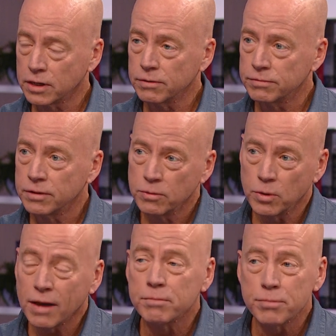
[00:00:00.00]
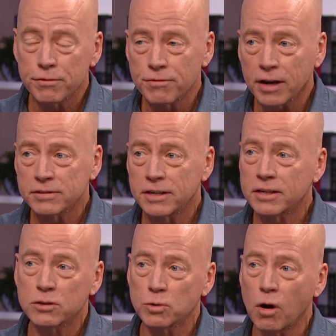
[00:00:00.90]
have we haven't perfected it
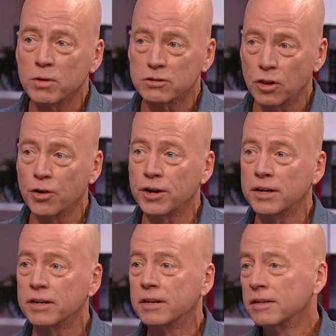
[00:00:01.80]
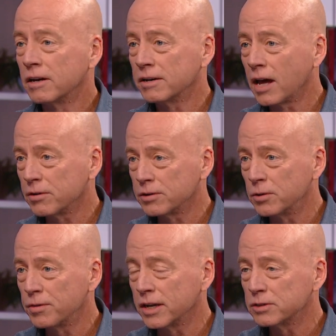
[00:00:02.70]
because we're always learning on how to
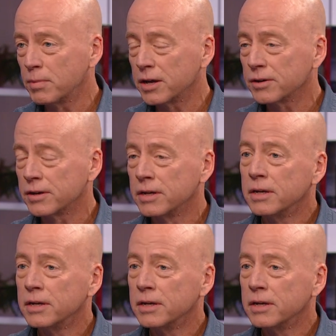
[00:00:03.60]
do things better.